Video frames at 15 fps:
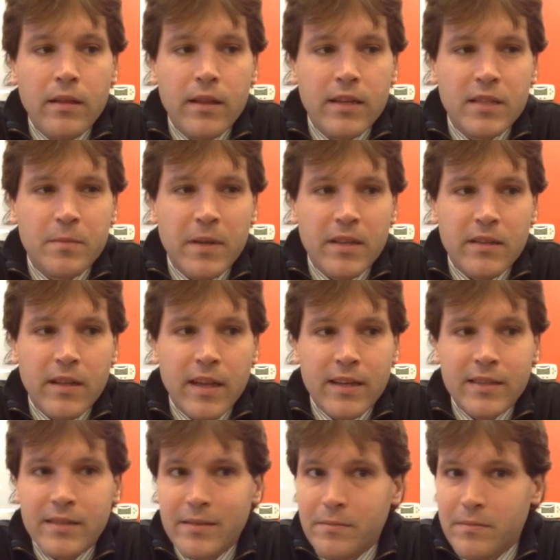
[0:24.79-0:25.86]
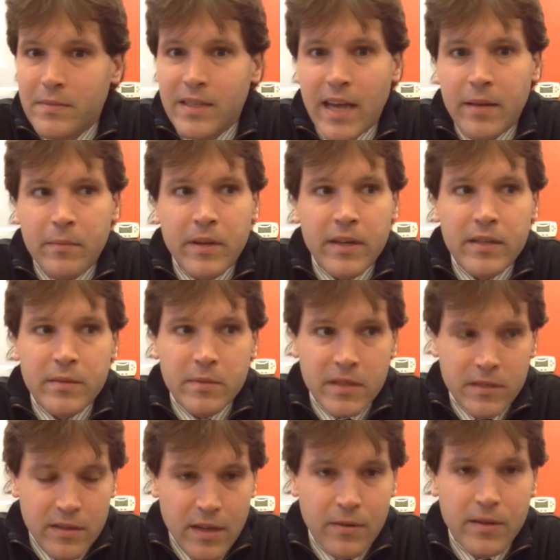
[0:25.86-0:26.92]
Like, spend the next 10 minutes,
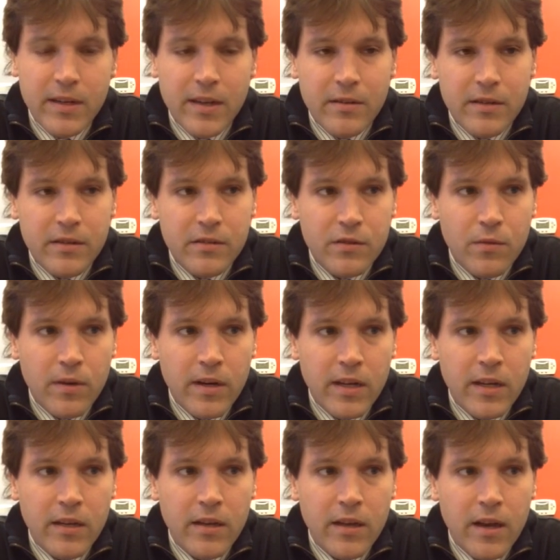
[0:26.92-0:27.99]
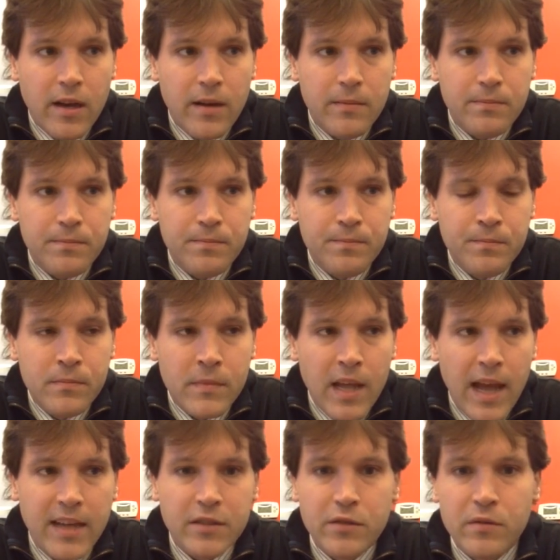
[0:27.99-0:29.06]
because now we're down to 20,
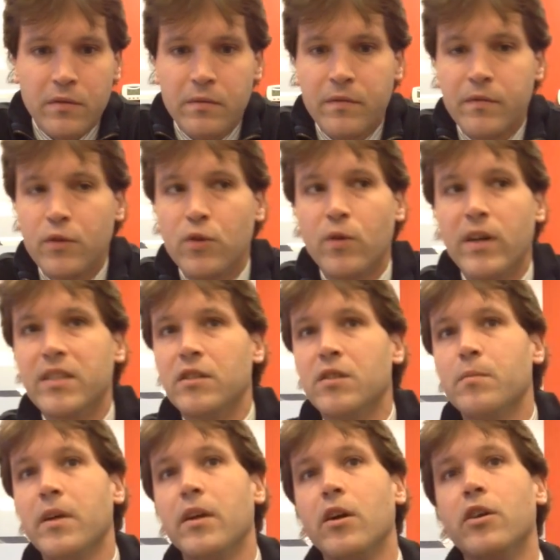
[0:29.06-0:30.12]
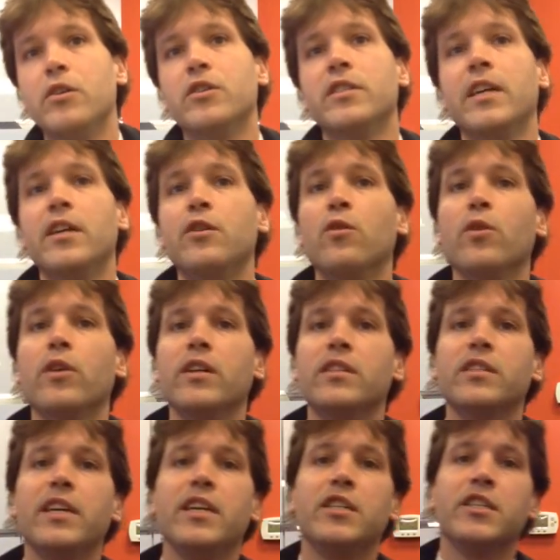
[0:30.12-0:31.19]
asking you a few questions to better understand your
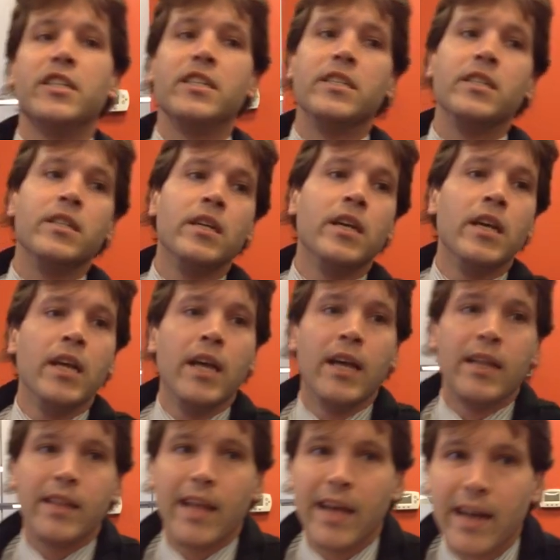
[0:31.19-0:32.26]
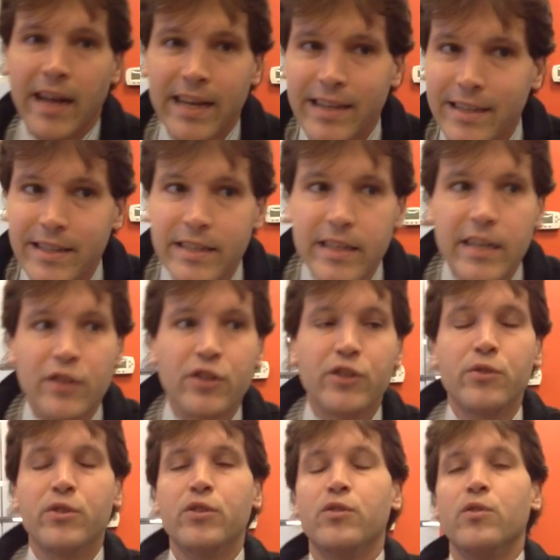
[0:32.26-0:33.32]
organization. Then I could
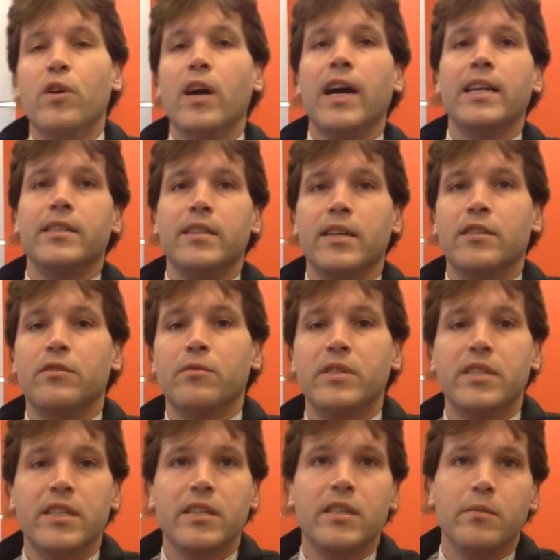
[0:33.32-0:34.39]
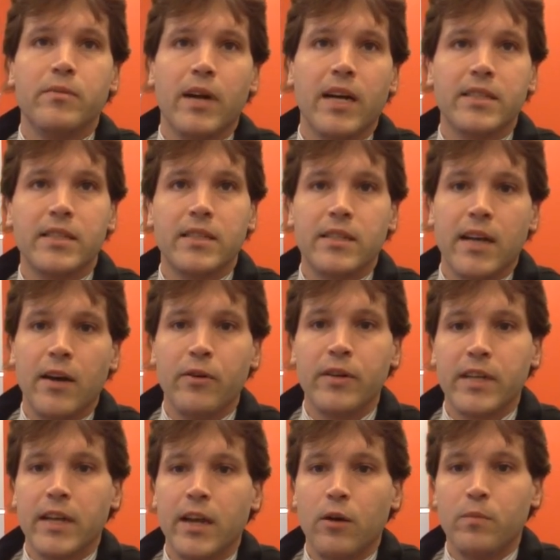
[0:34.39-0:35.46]
introduce you to our ITS 360 process and how it
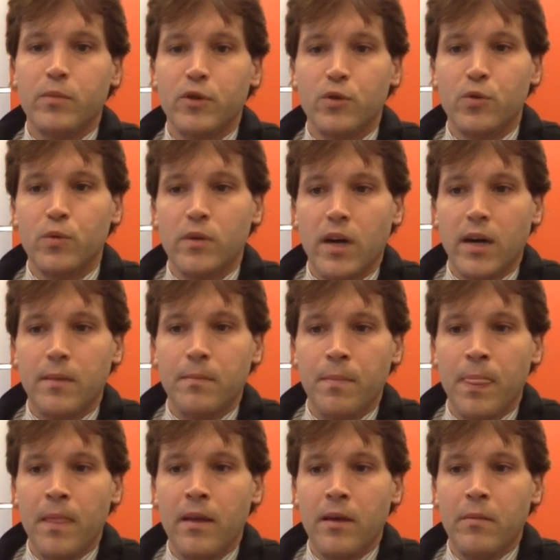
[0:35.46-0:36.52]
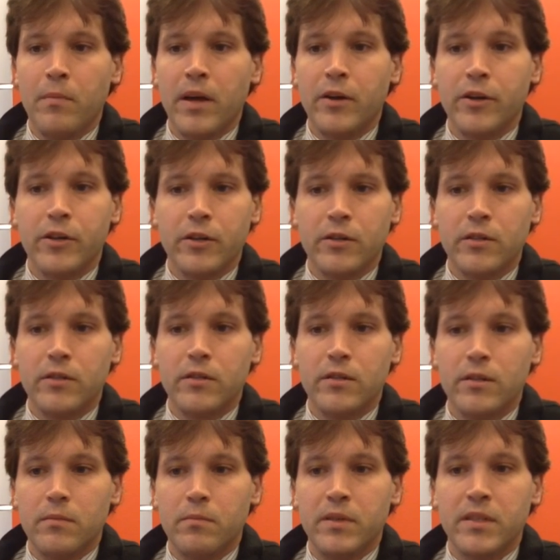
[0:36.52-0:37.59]
can help you better your
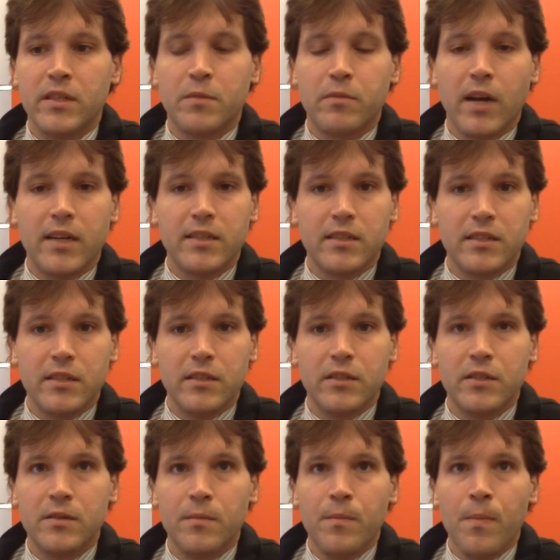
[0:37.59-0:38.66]
business processes.